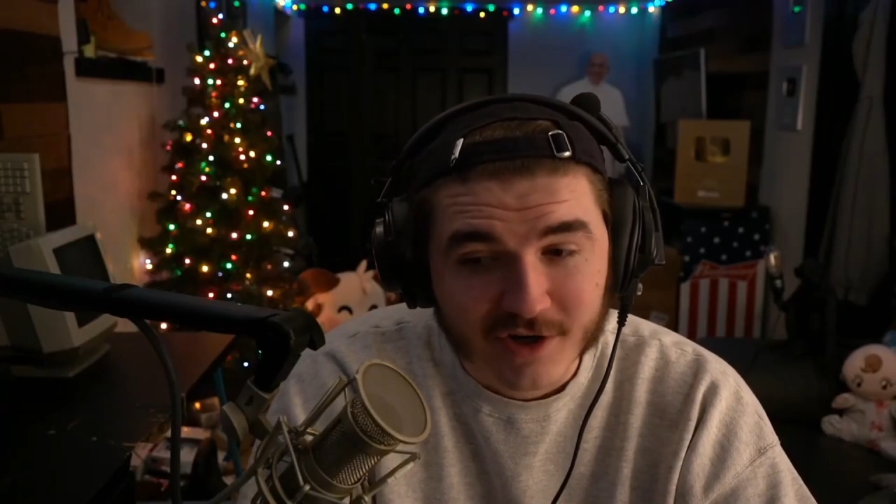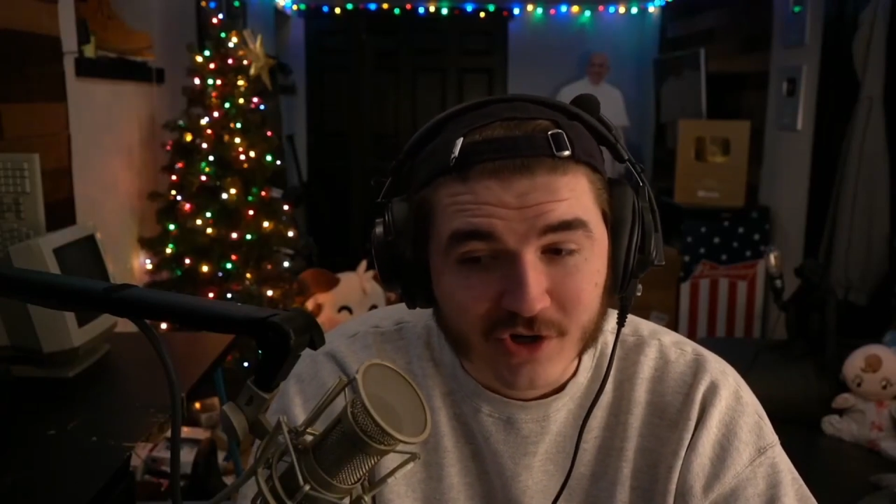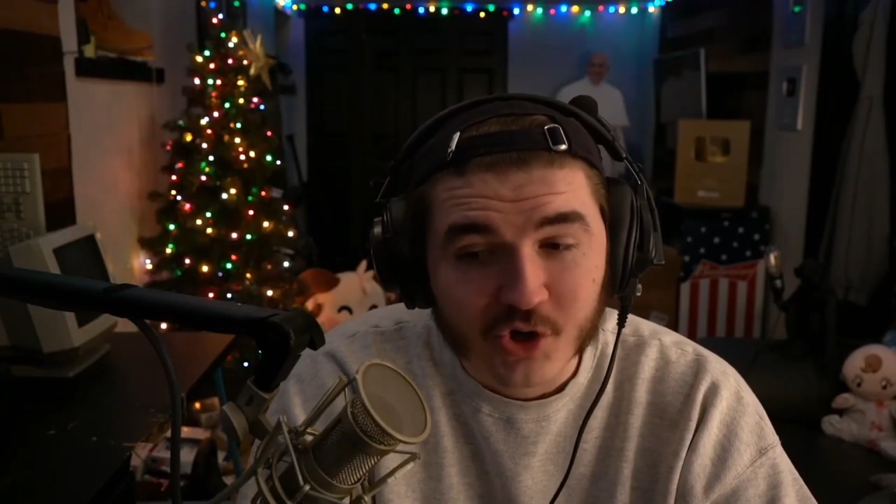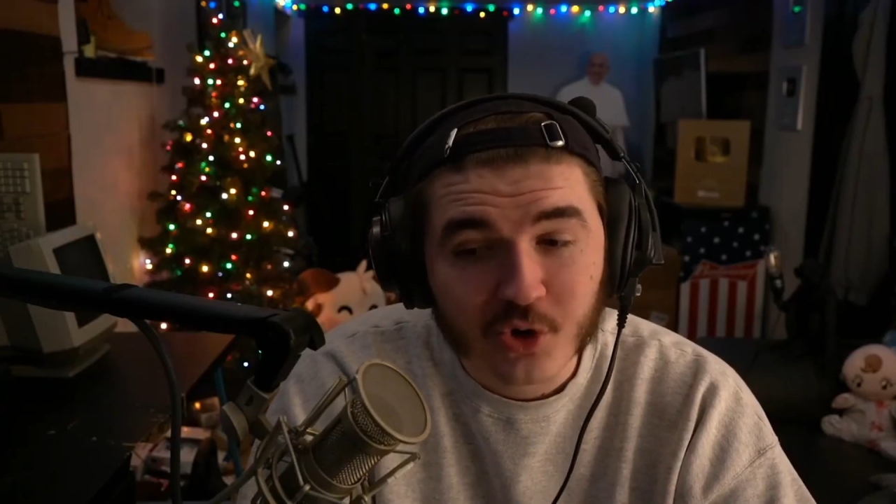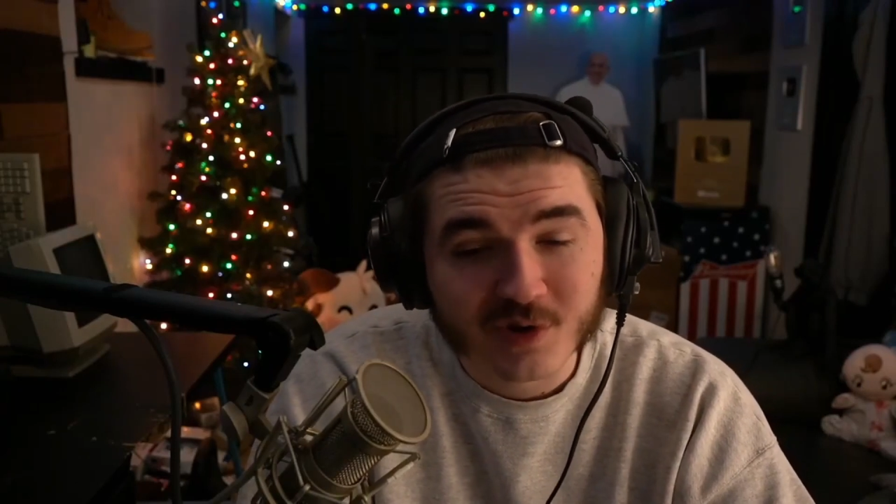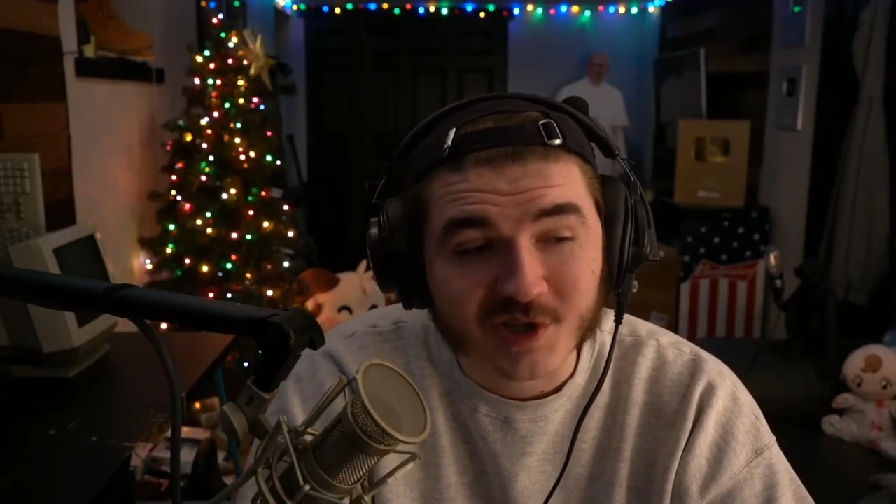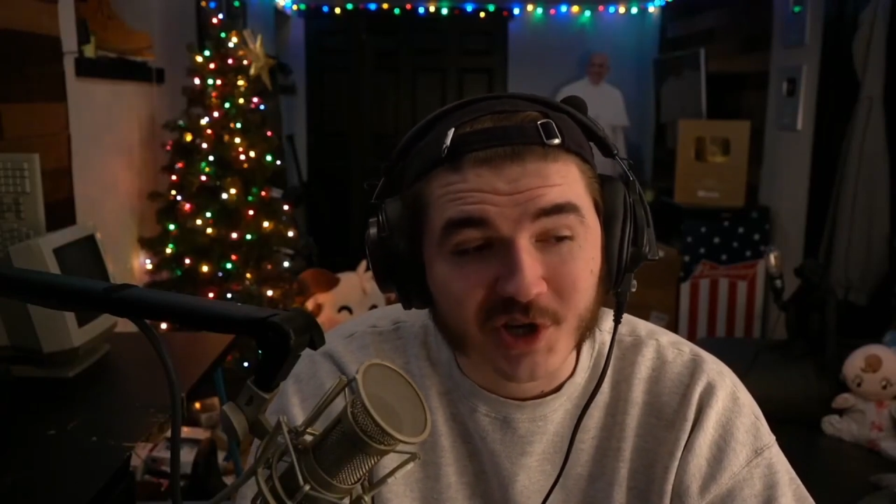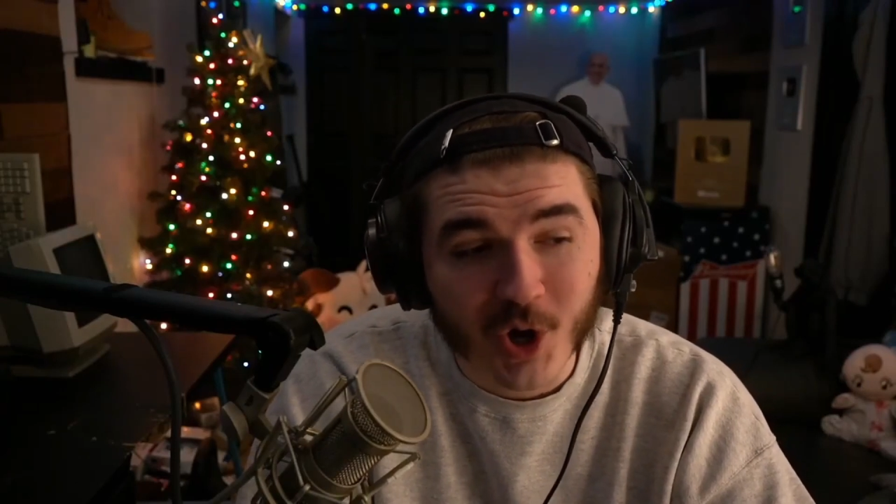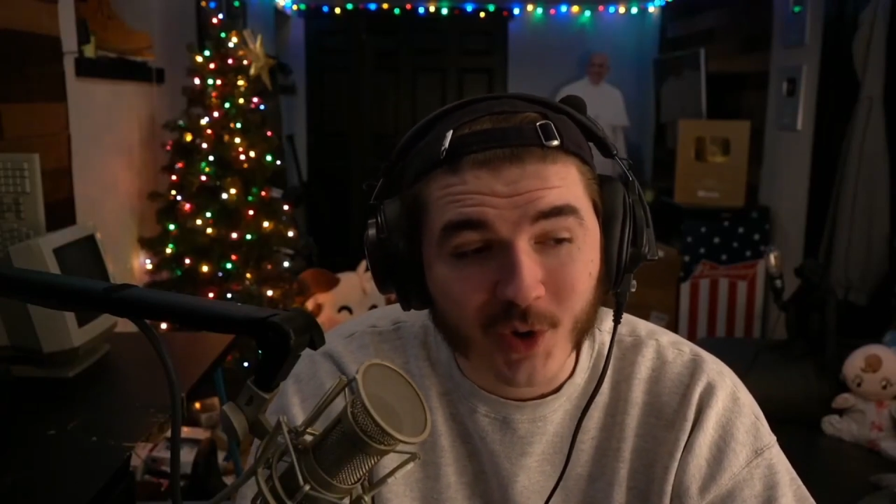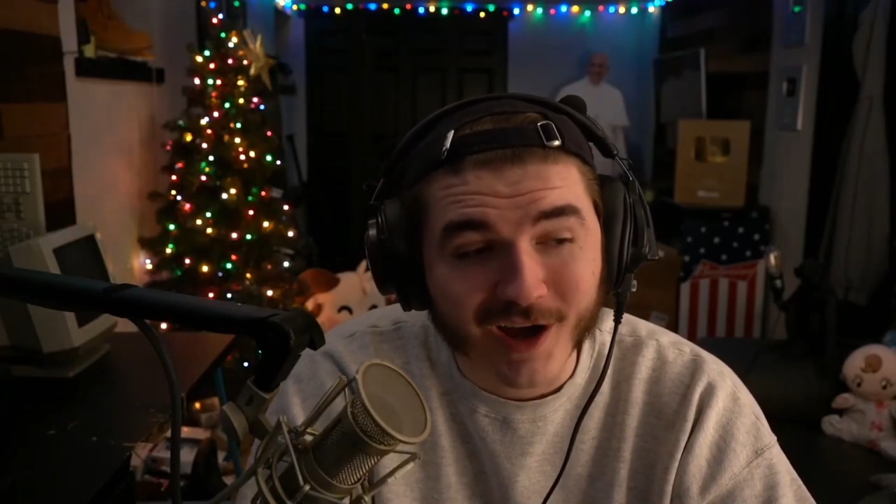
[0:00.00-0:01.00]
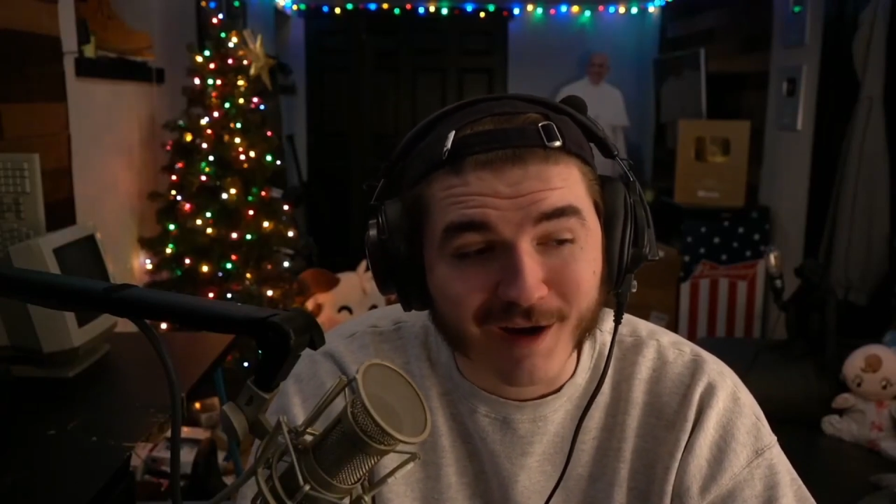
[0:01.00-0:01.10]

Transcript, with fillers: who's known a